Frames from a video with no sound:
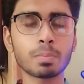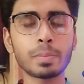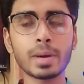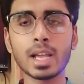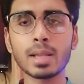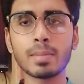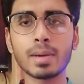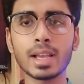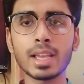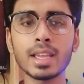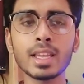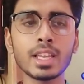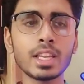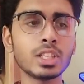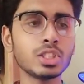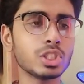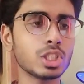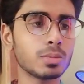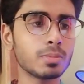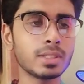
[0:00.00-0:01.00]
bye bye
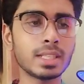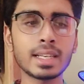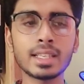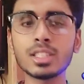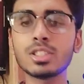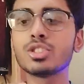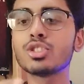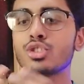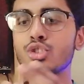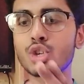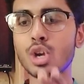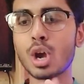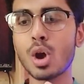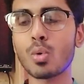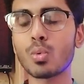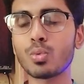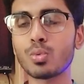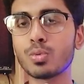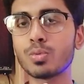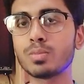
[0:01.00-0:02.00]
in German, that is ciao.